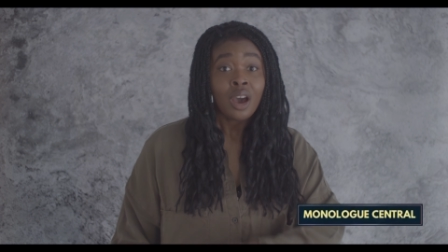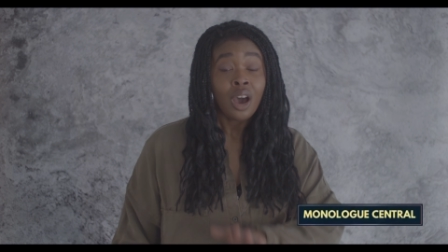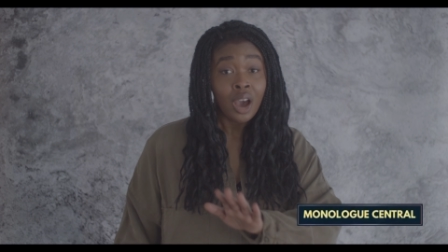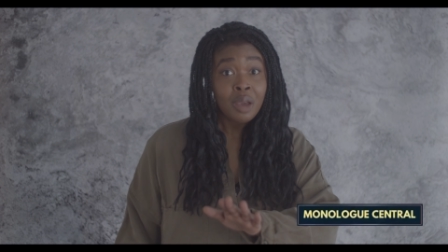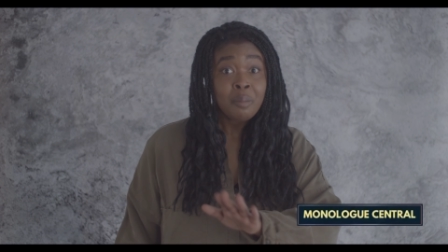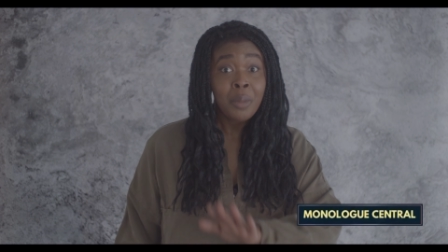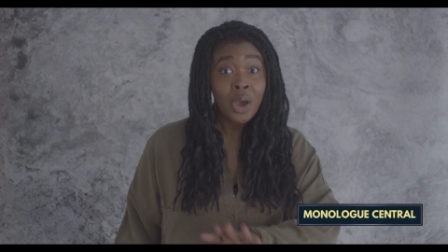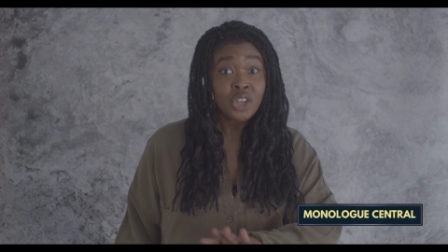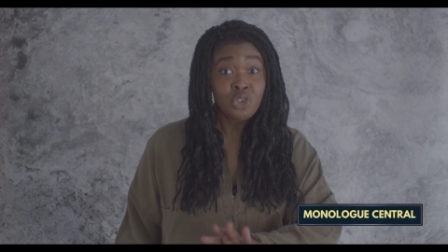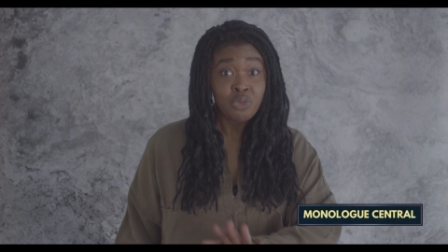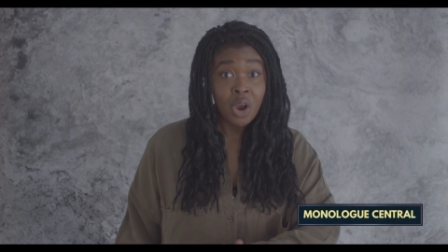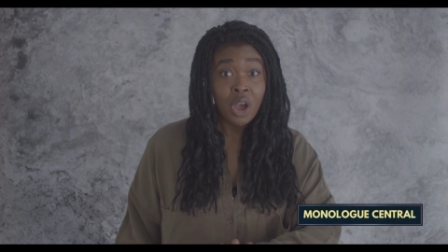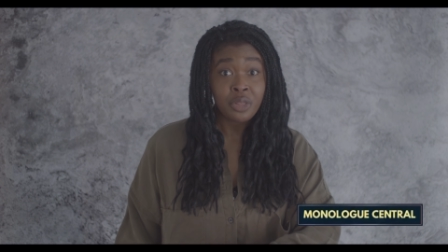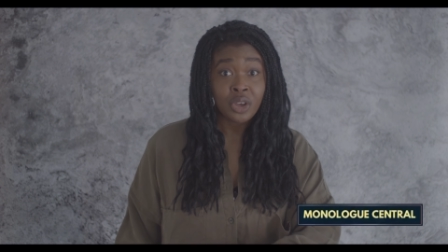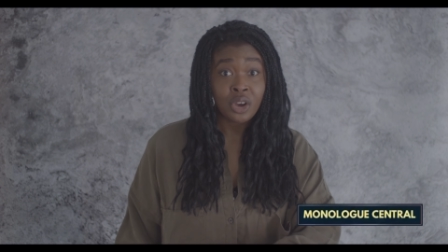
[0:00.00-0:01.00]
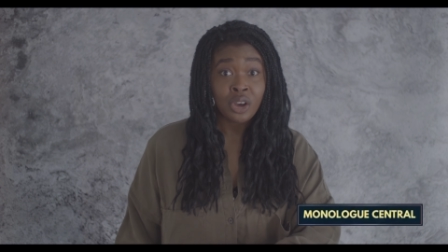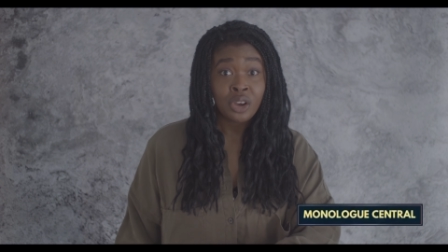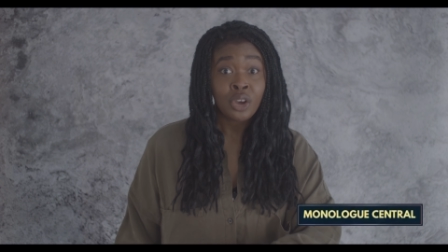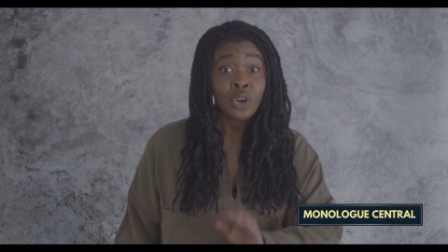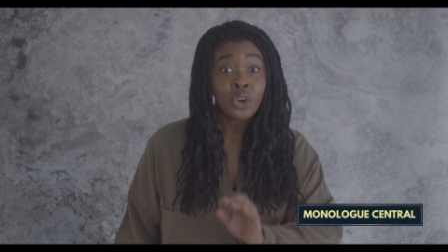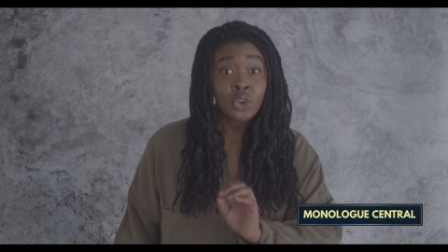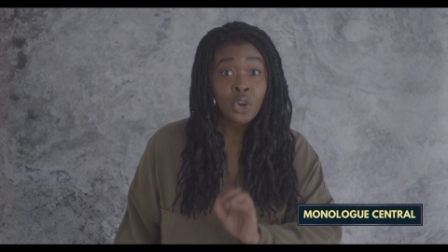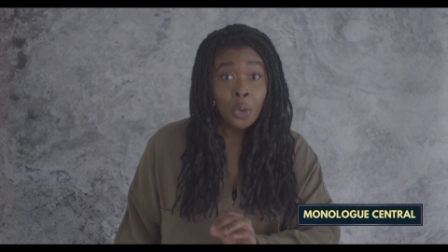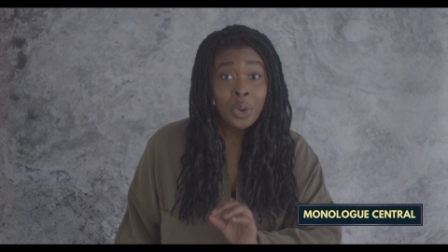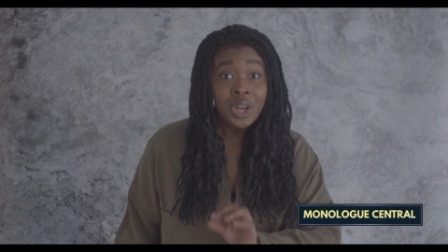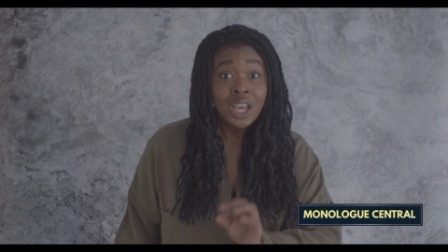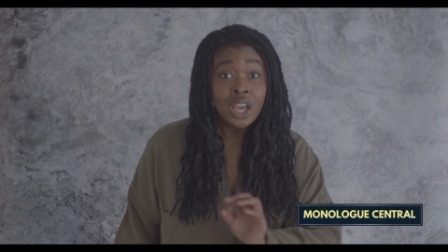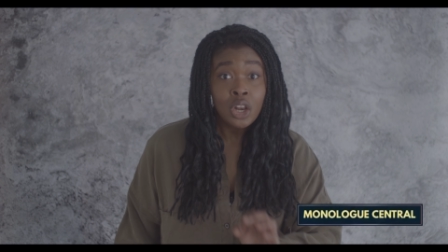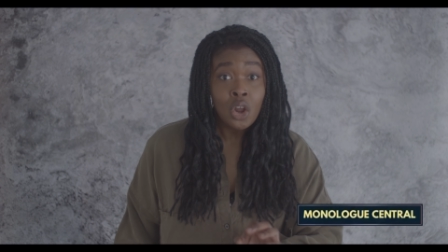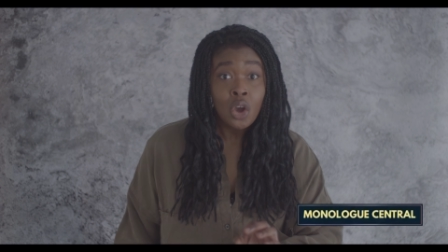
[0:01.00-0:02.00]
I much rather go at
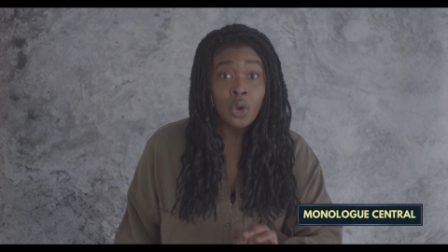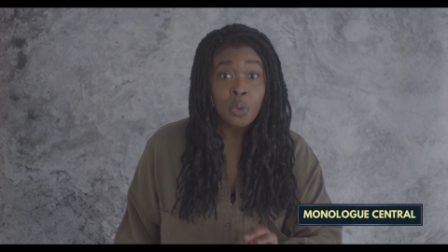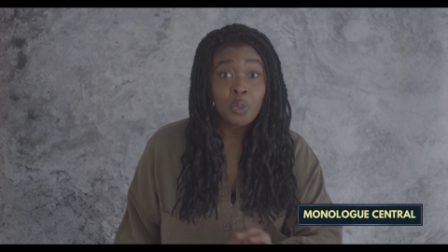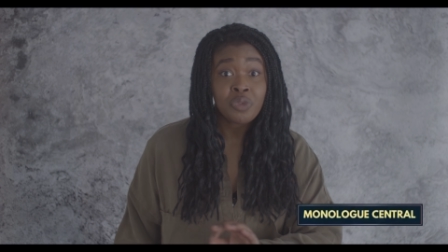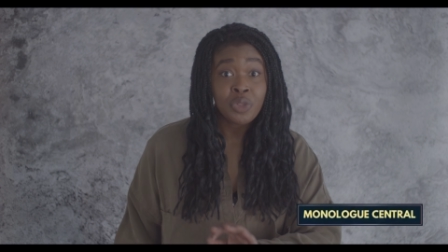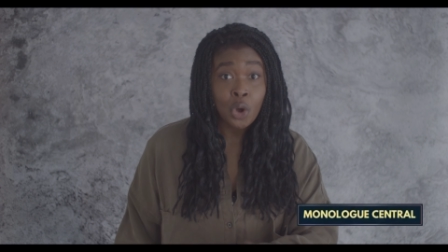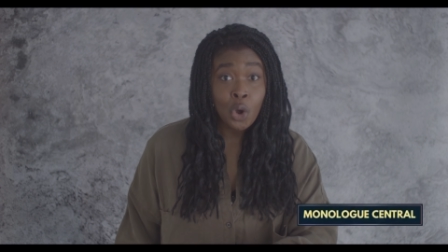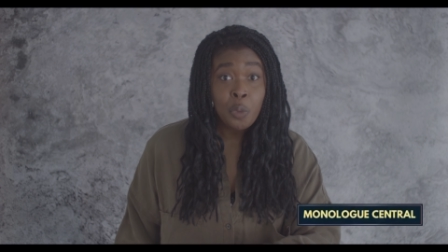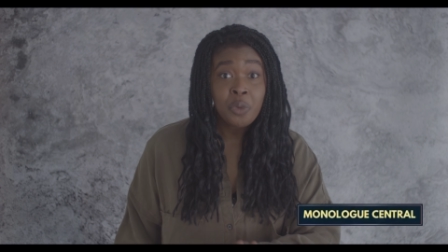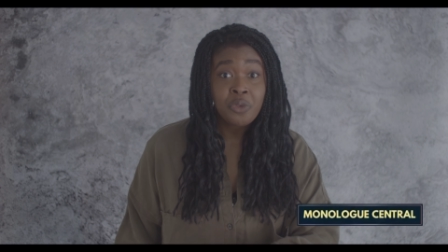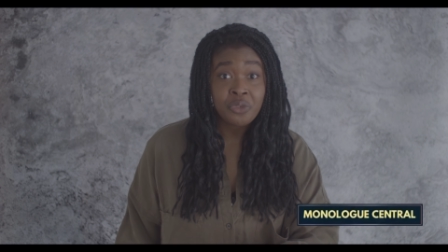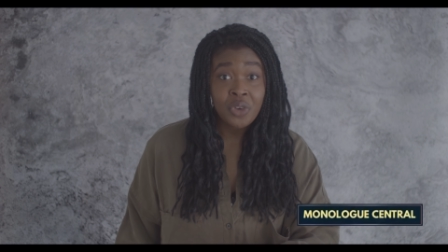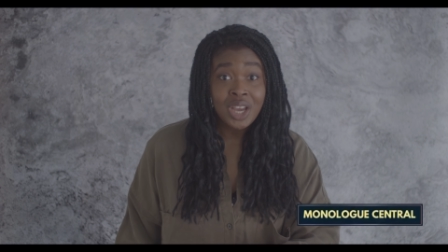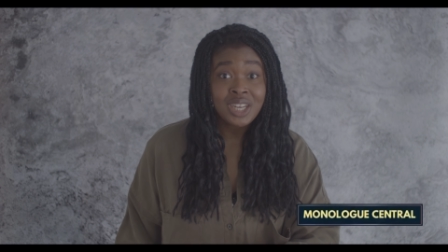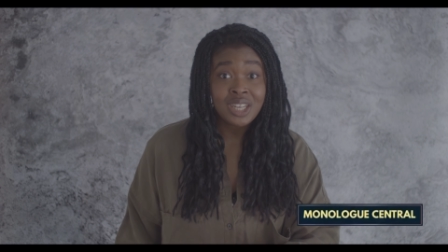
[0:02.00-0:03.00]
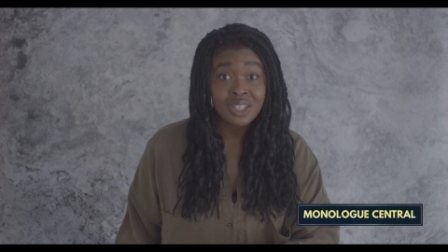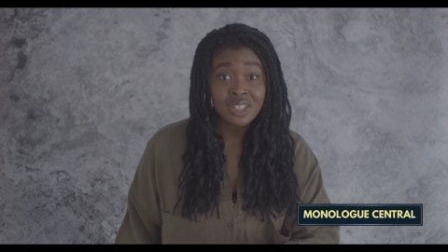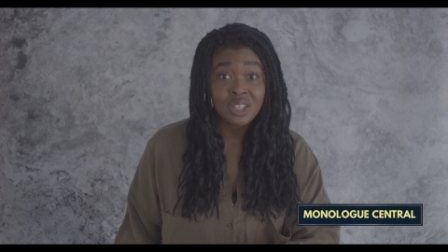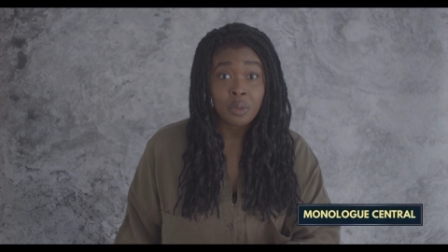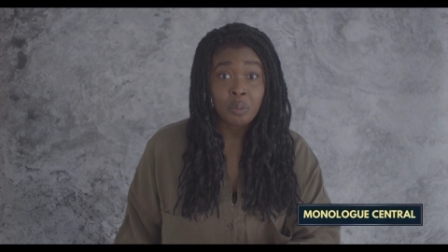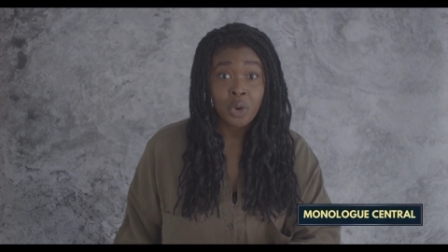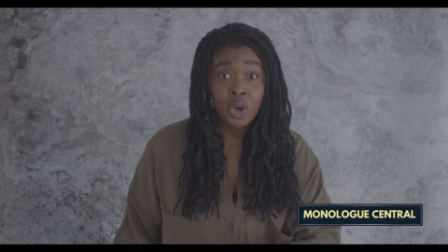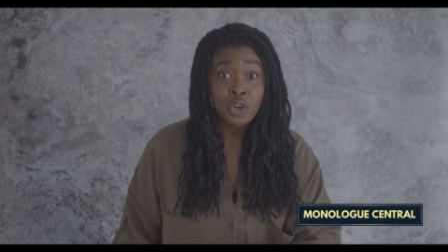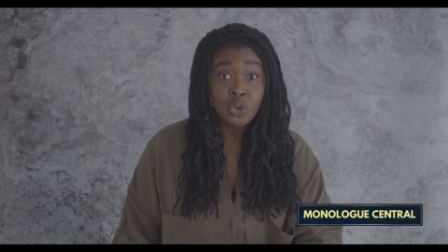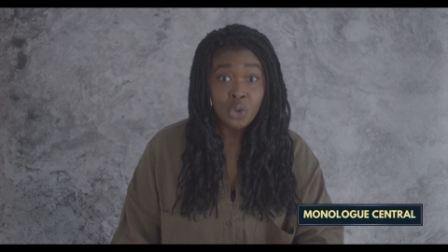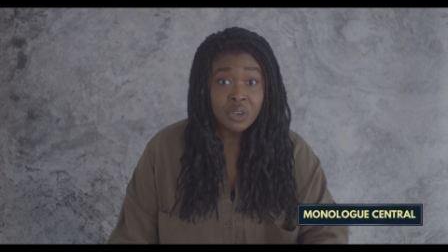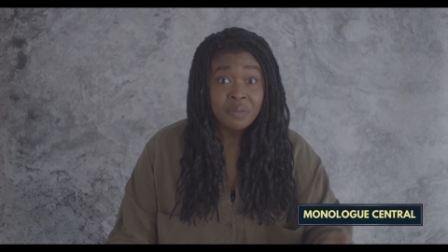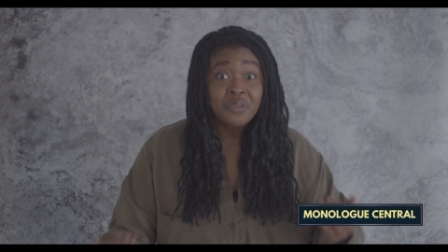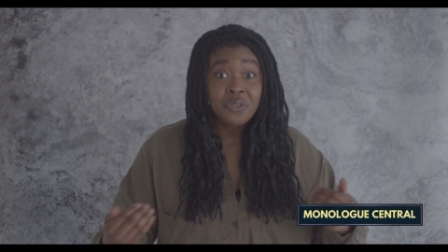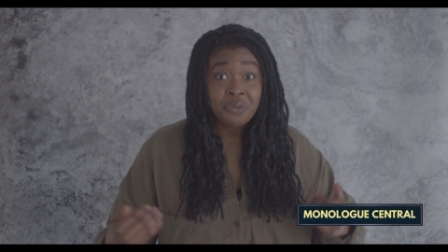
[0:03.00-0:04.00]
it alone with the hope of finding someone who
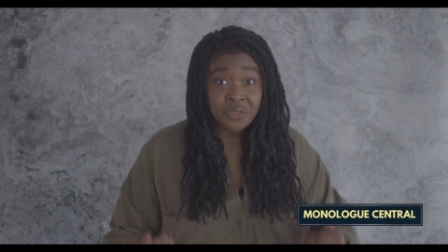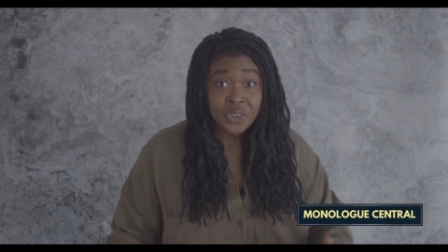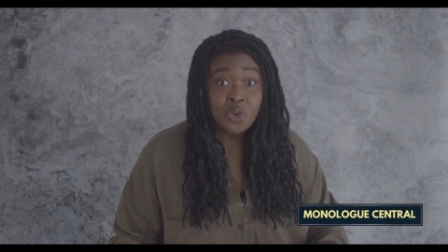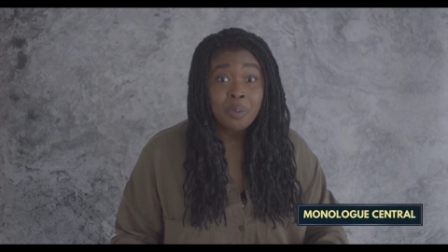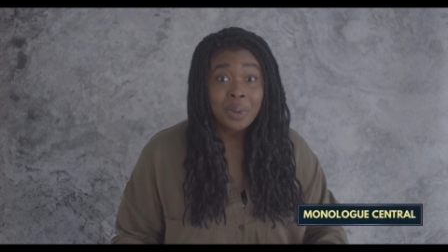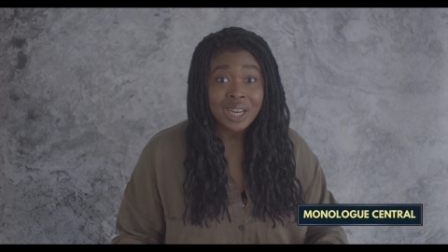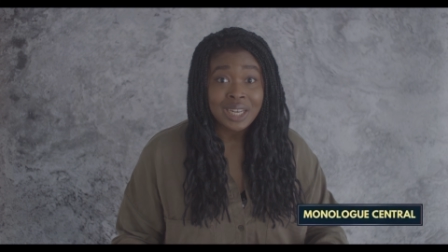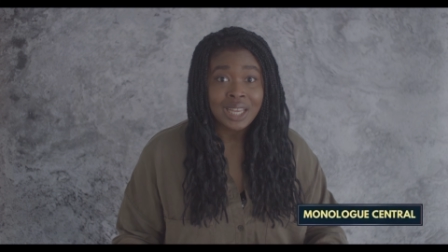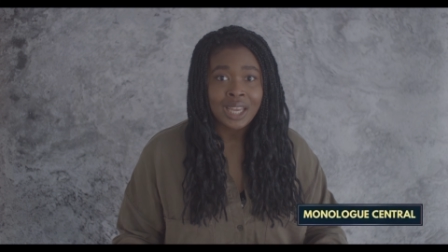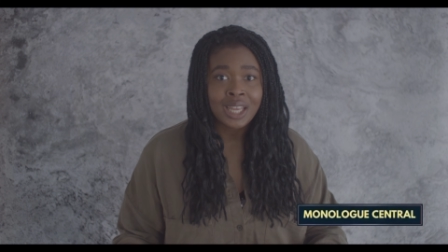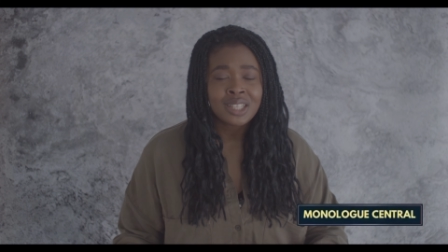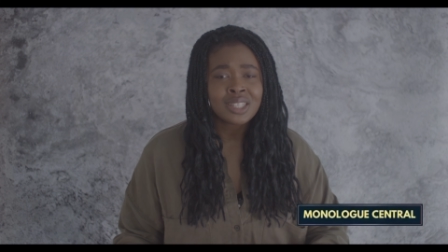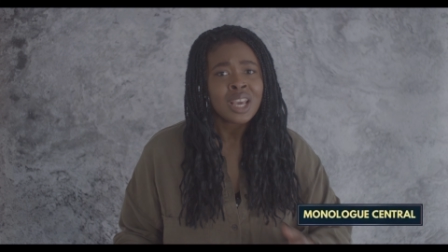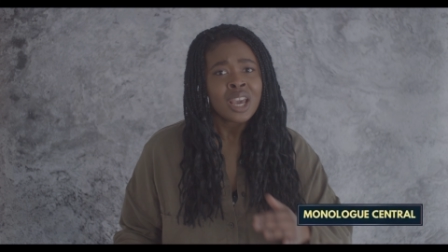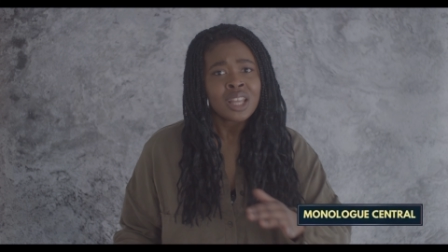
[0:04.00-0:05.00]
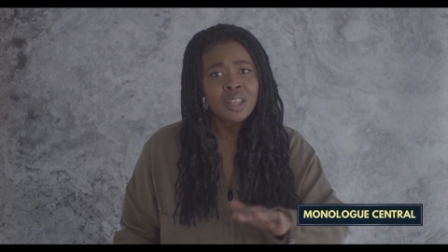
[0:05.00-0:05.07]
can fulfill my needs